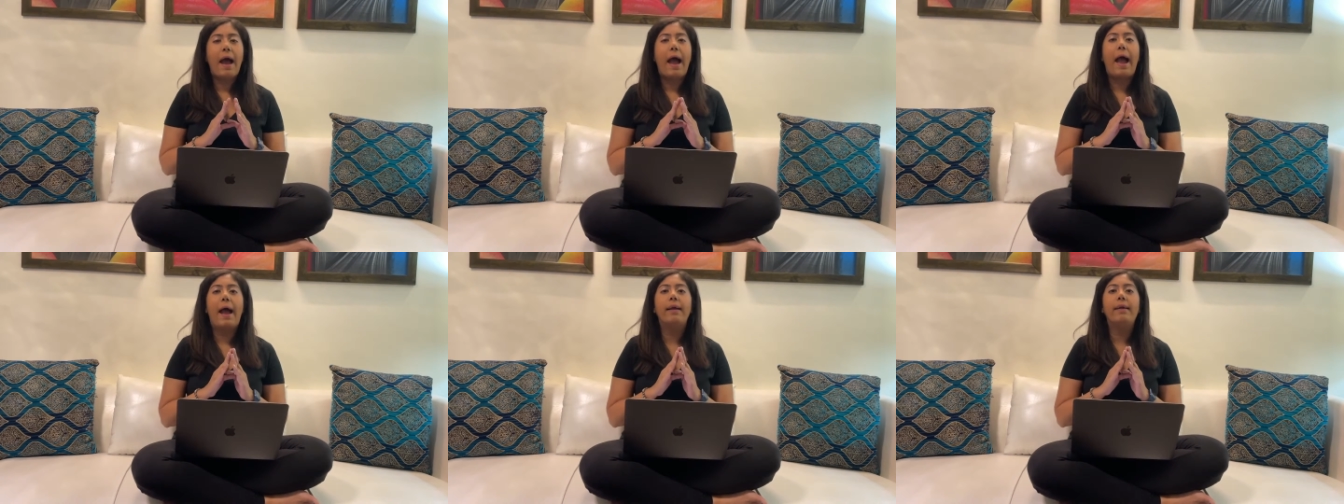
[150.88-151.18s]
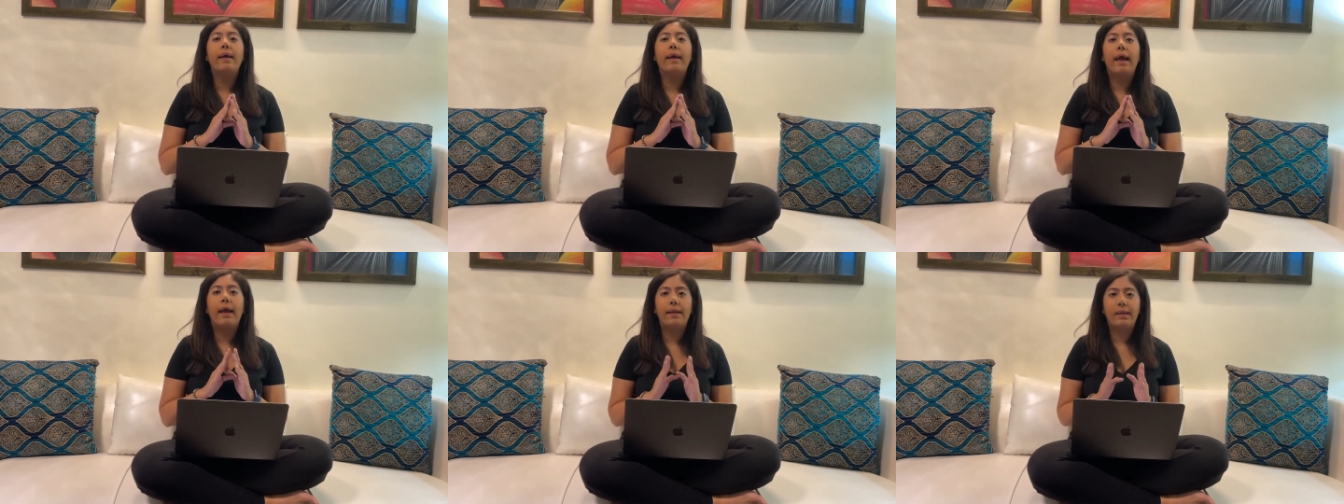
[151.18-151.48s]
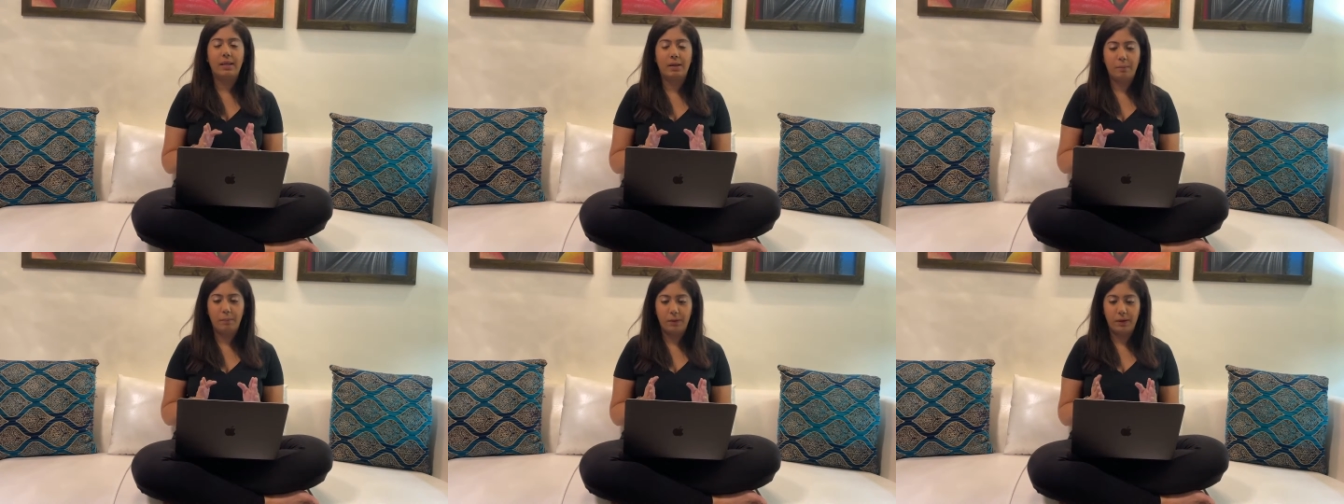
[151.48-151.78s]
at
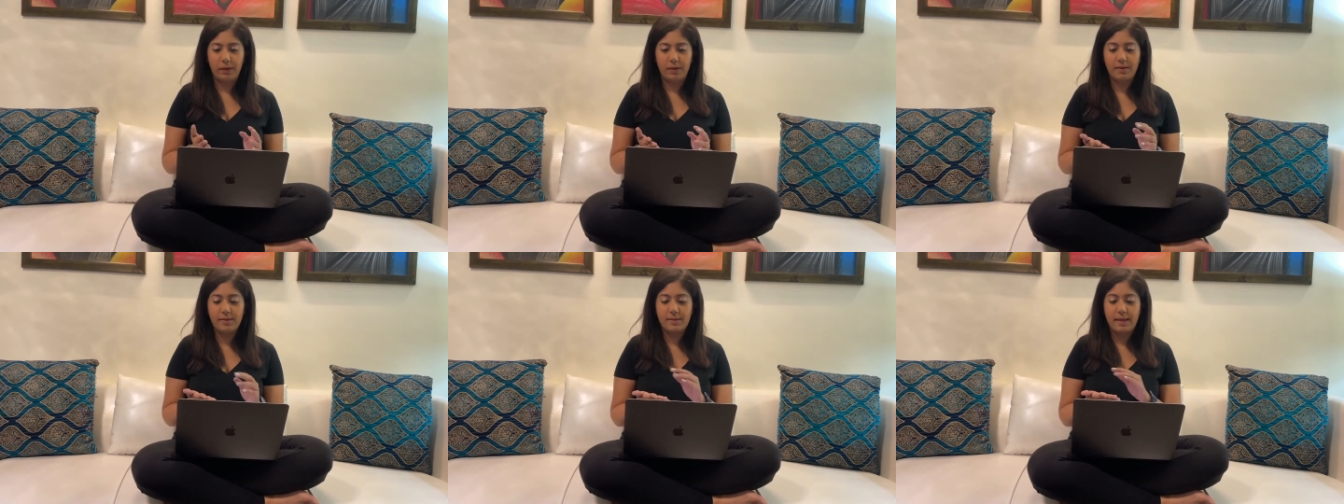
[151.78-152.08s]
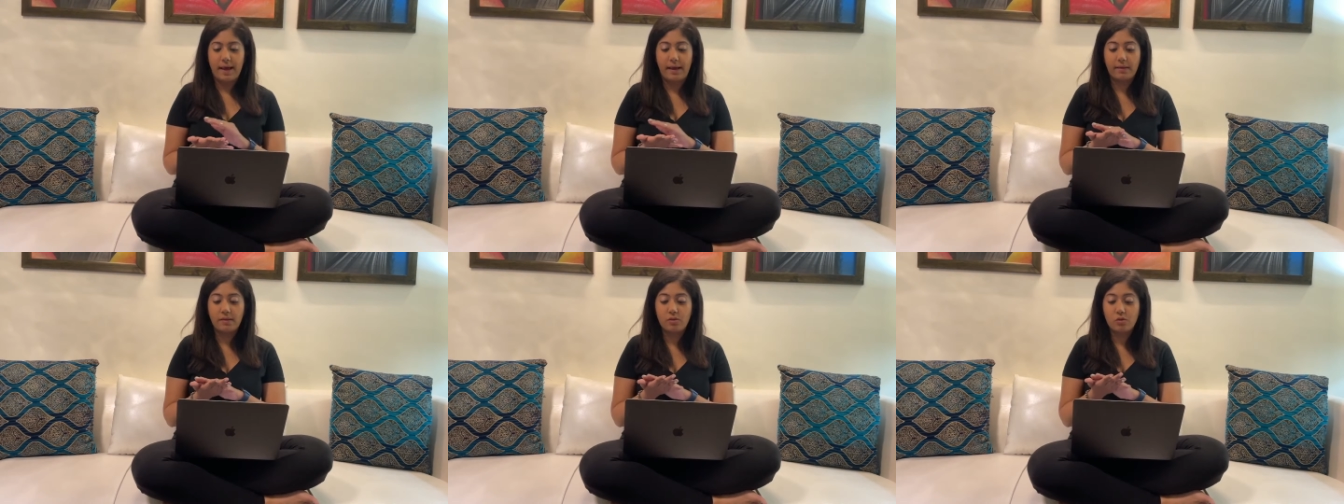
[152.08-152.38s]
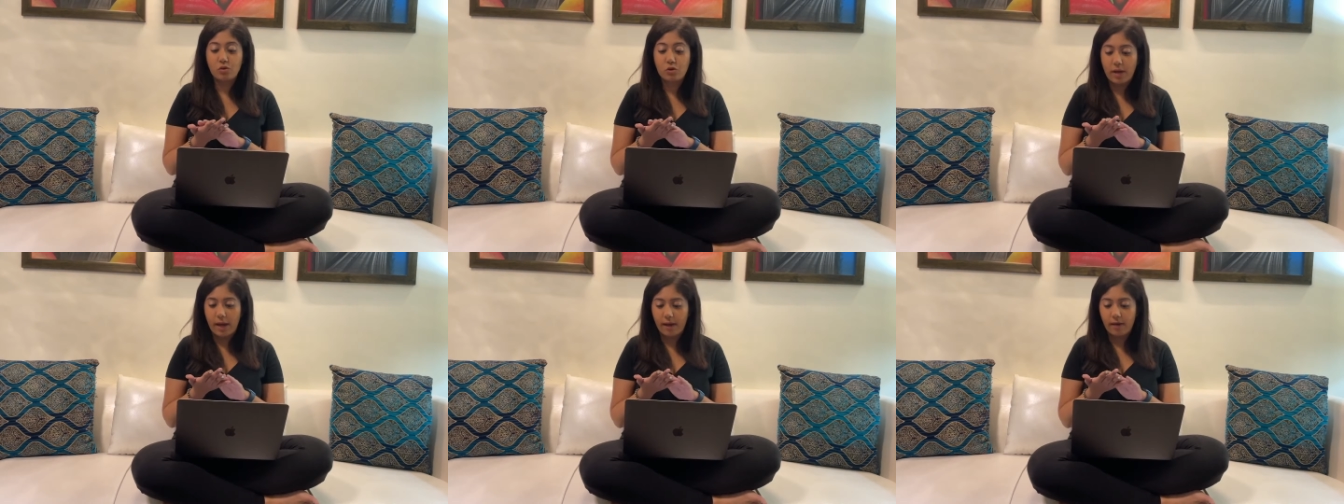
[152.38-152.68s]
any place,
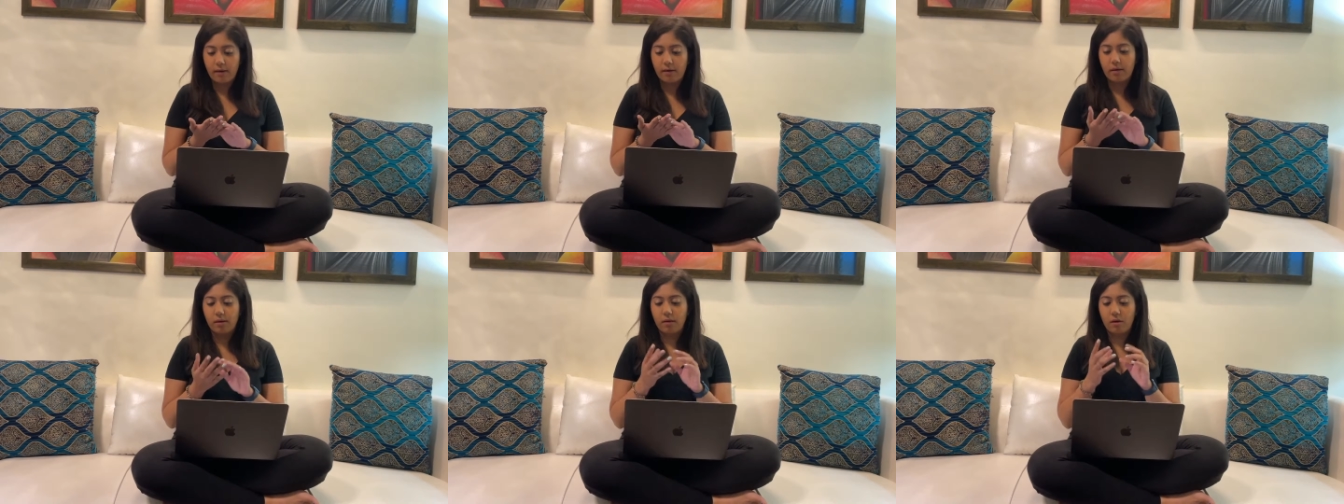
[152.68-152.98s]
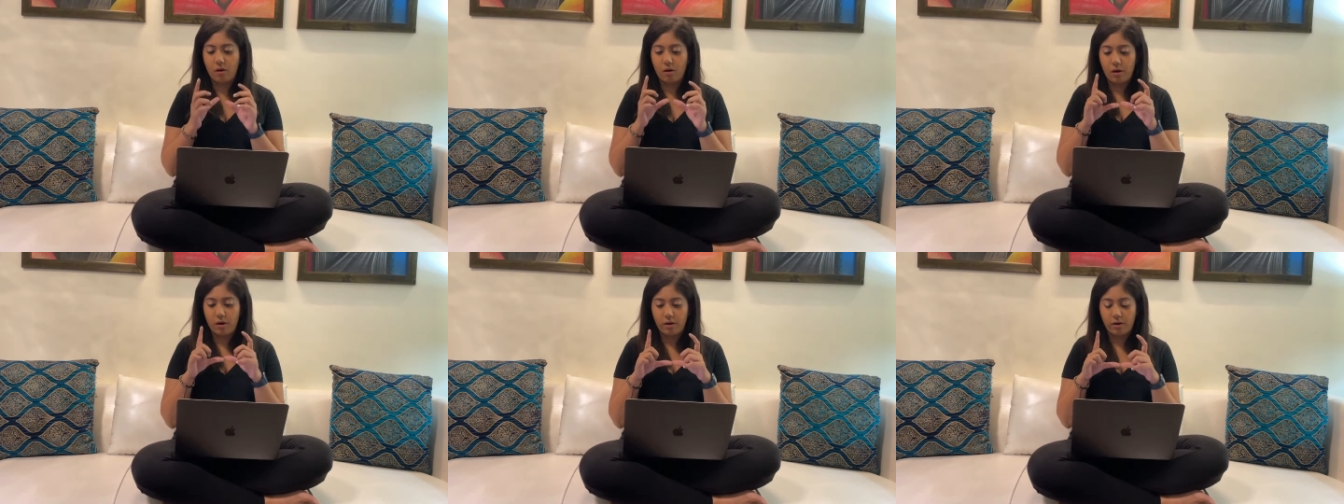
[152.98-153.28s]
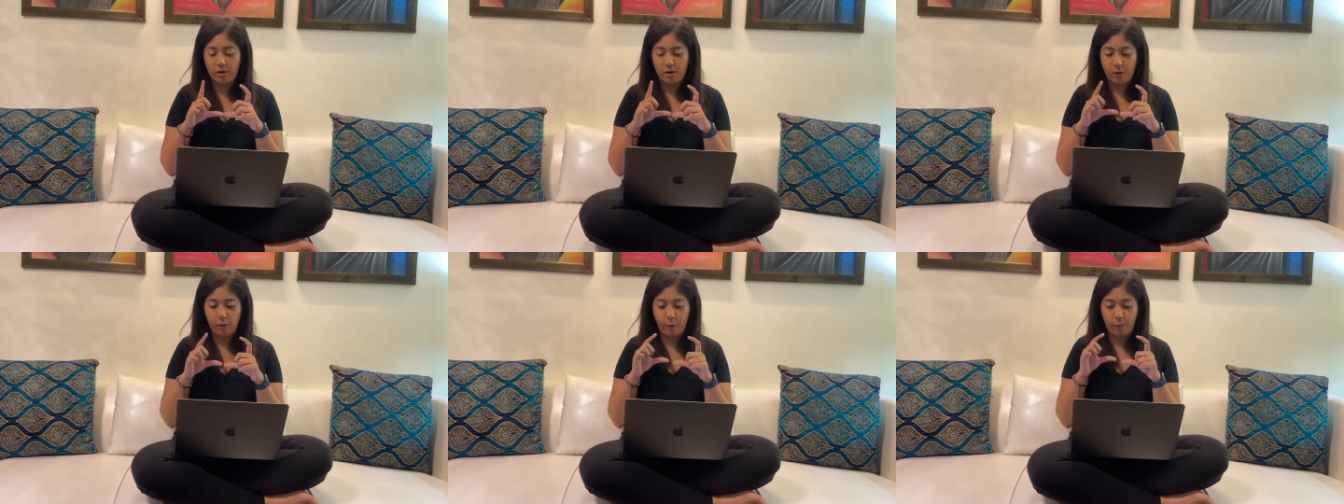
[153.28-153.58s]
and check your
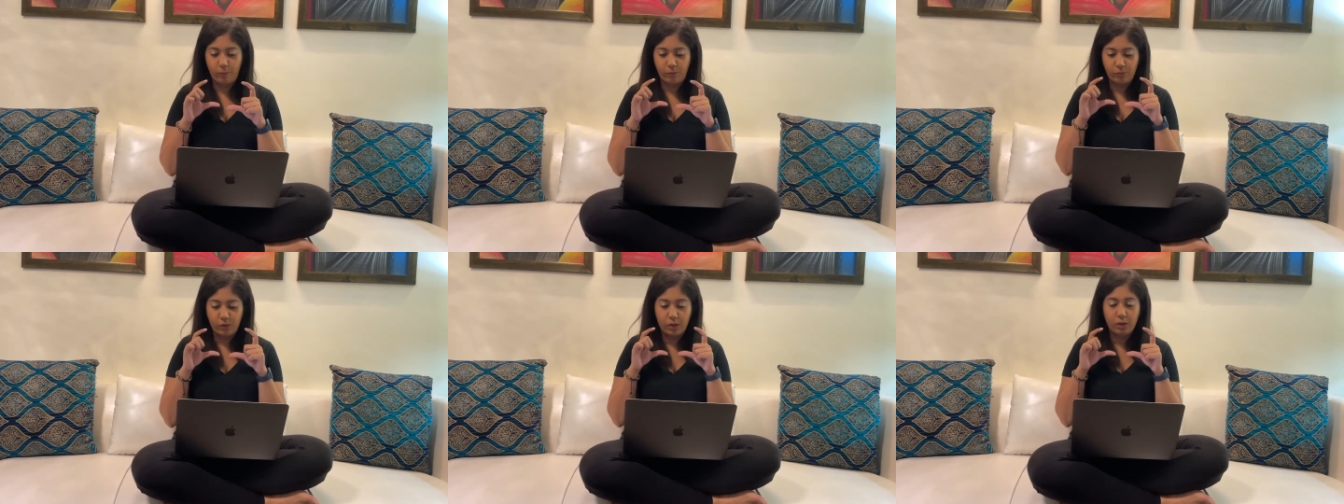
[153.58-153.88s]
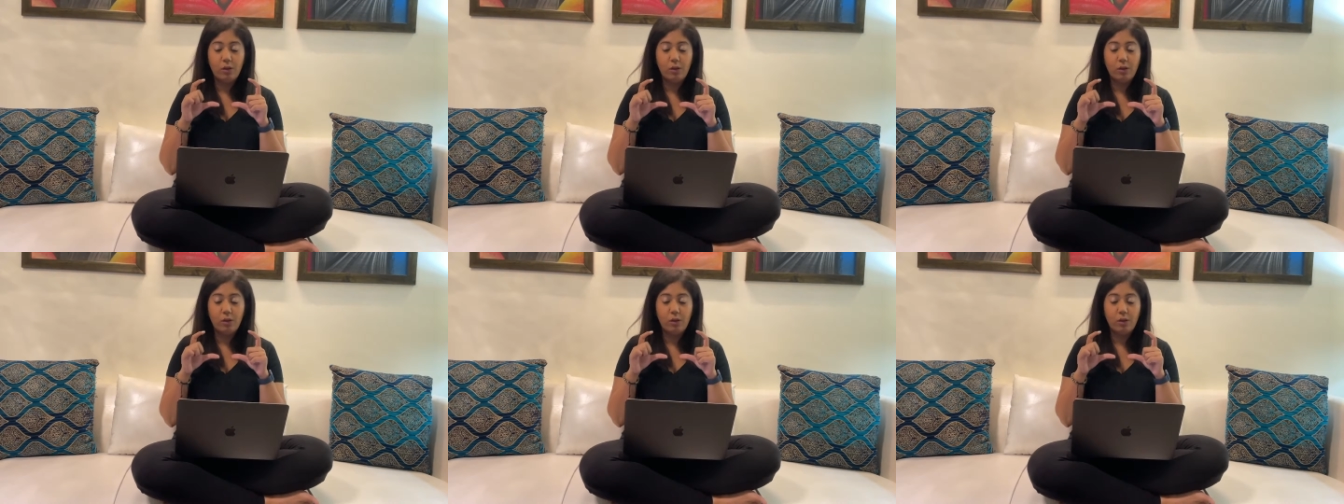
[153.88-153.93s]
um,